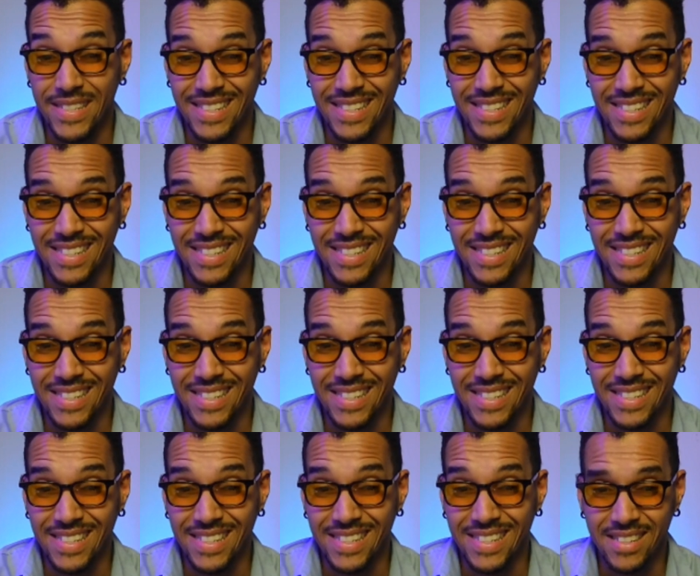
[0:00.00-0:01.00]
a
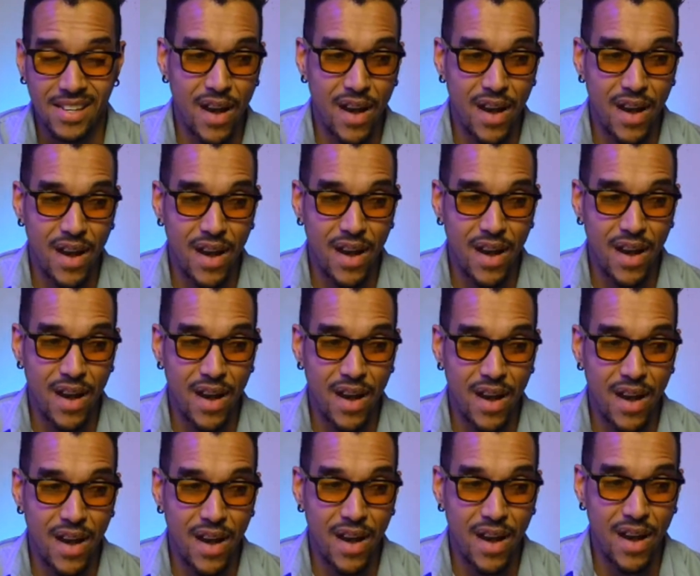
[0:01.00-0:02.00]
65%
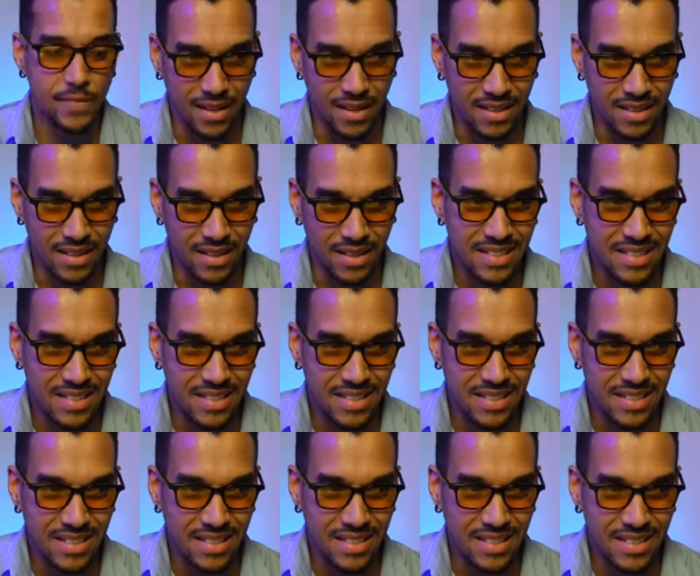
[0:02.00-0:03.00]
drop. That's your
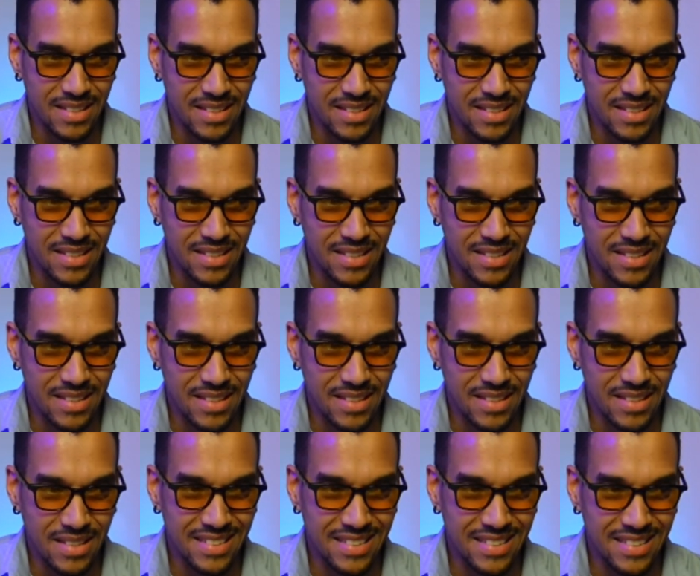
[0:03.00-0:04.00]
risk.
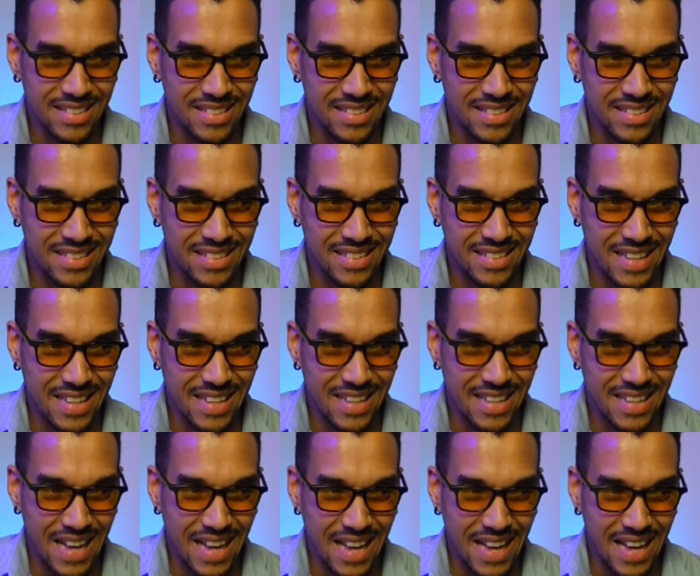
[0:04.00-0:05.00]
Look,
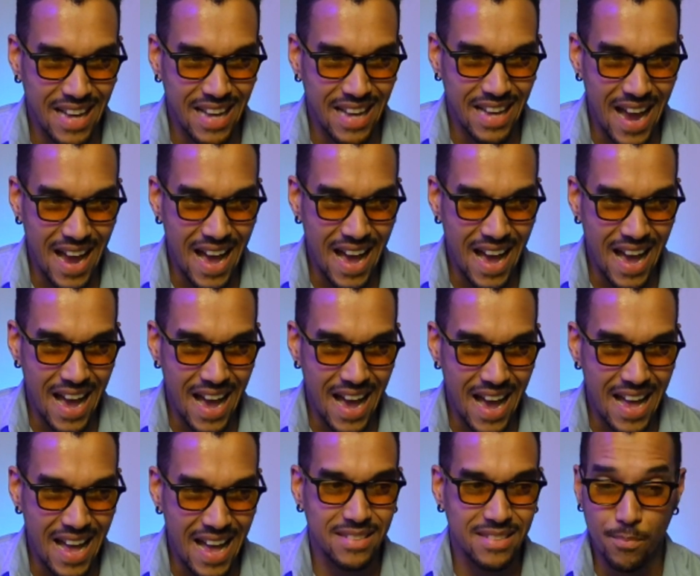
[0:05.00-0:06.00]
I highly doubt
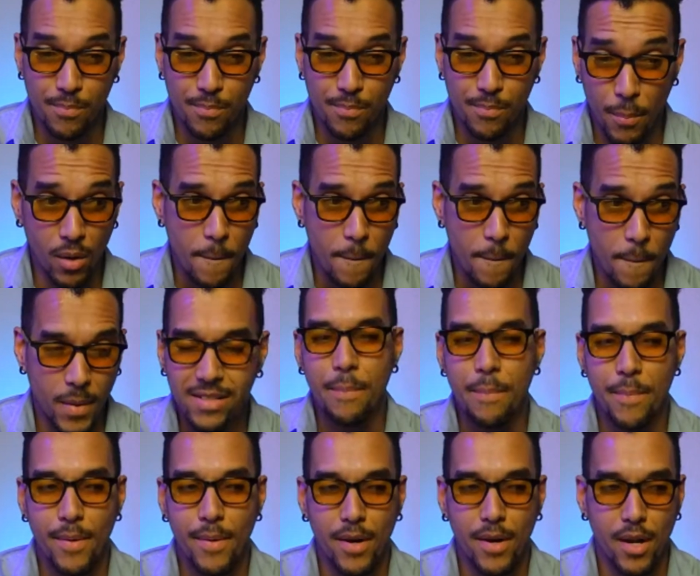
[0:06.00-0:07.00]
that's
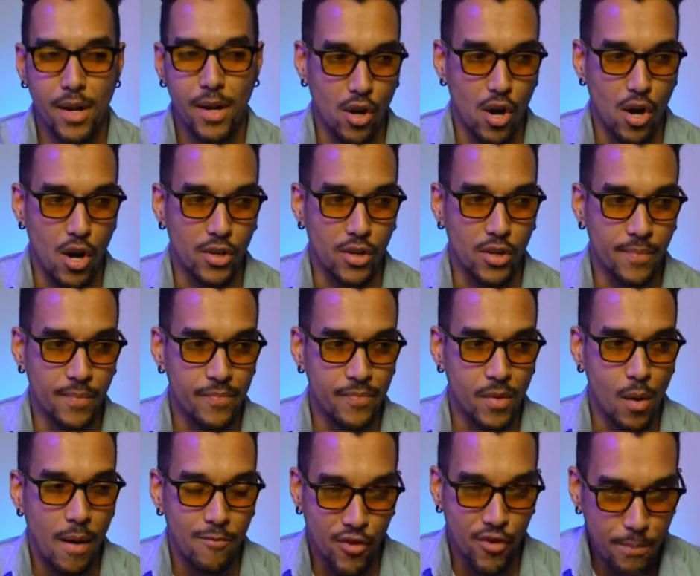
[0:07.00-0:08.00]
probable, but let's
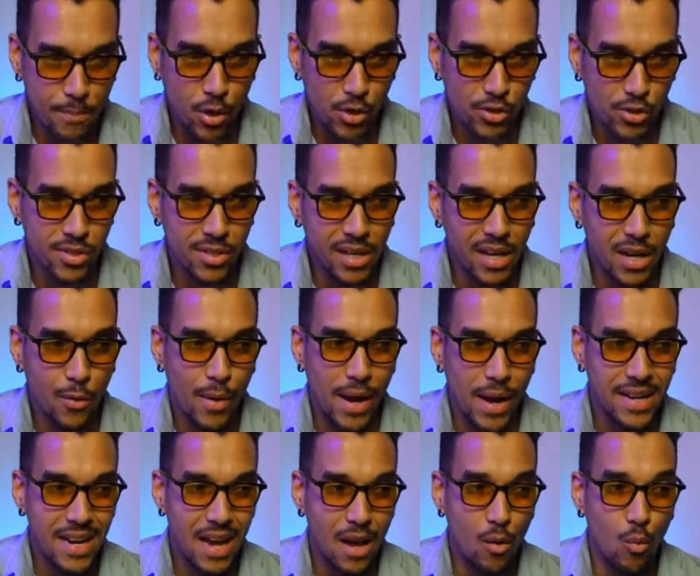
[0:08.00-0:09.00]
keep it on the cards.
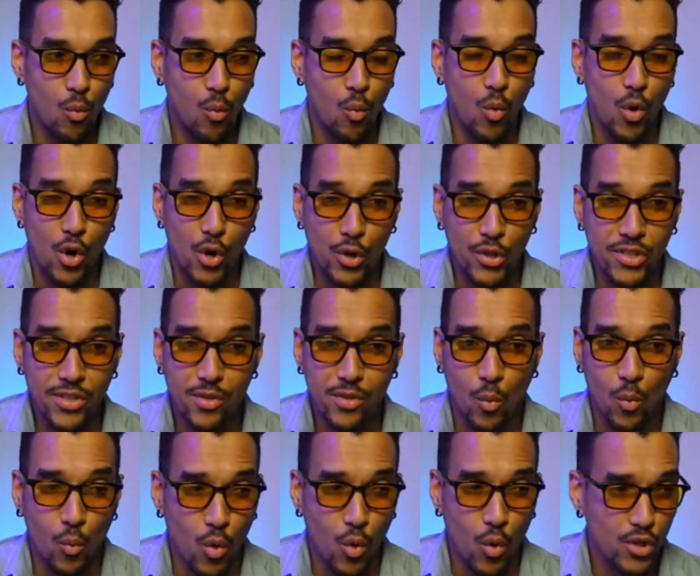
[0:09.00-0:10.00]
For me
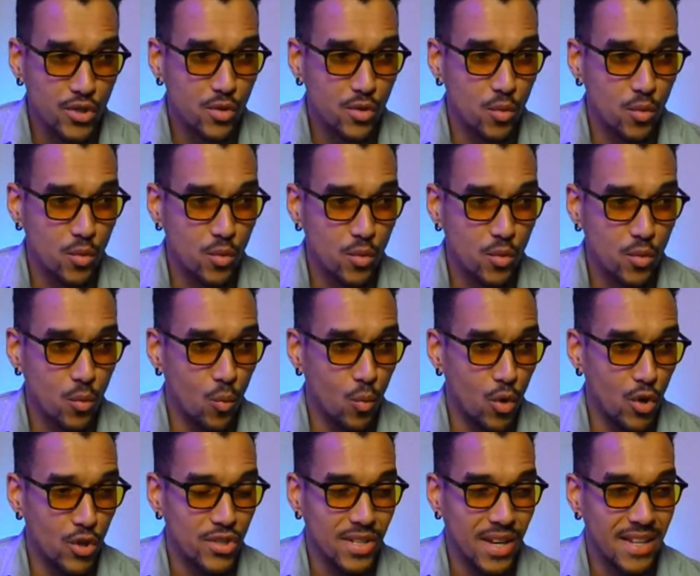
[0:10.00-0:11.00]
personally right now,
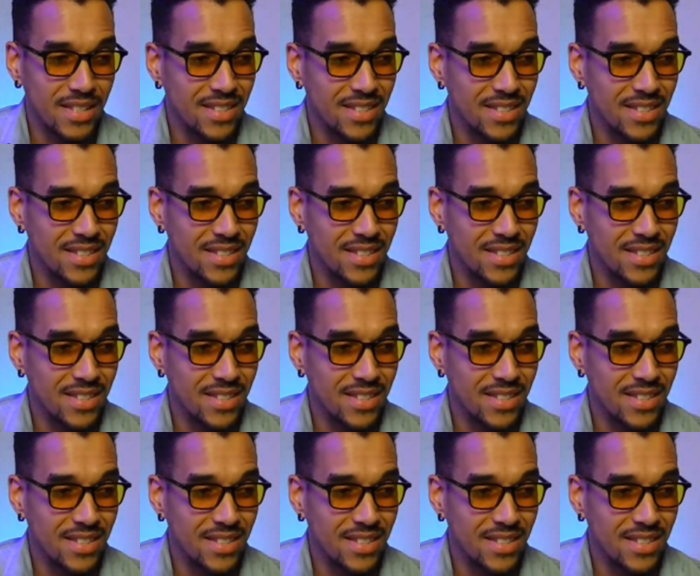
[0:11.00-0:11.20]
worst